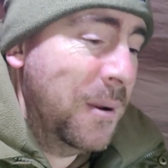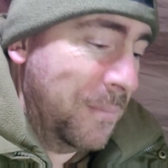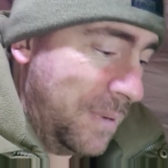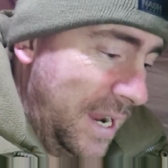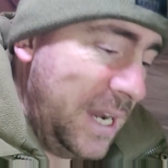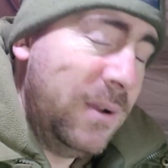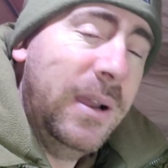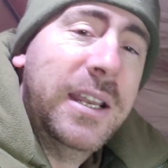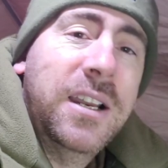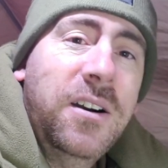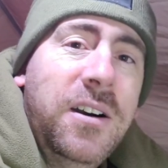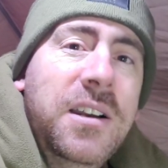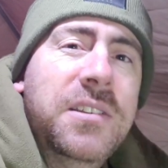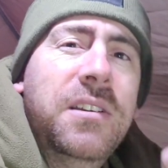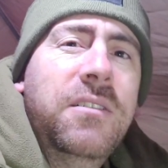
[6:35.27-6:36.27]
But anyway
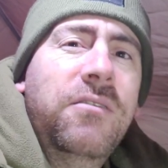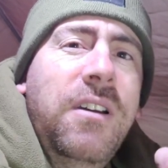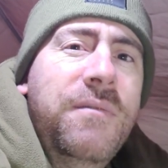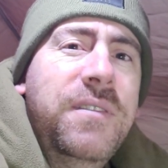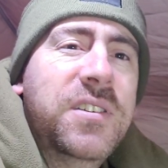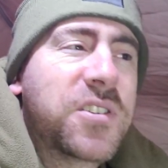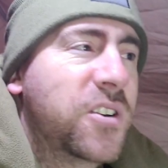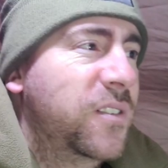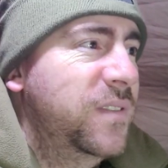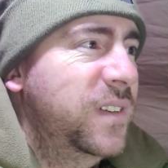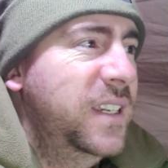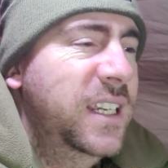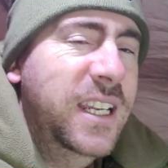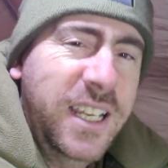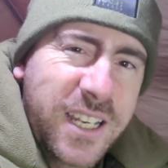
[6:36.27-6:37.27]
guys, I'm gonna have this
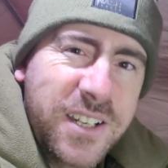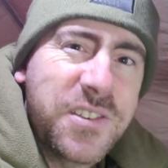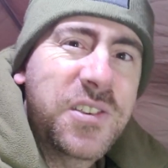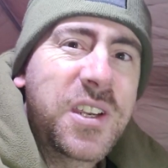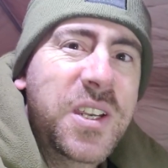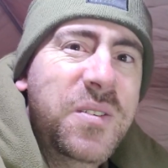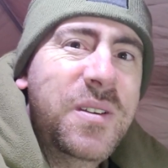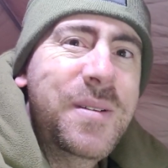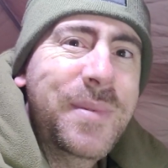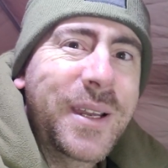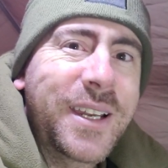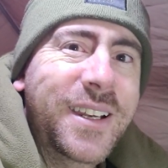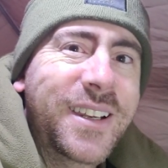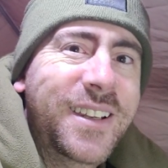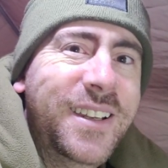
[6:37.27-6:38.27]
coffee. I'll see you in a bit.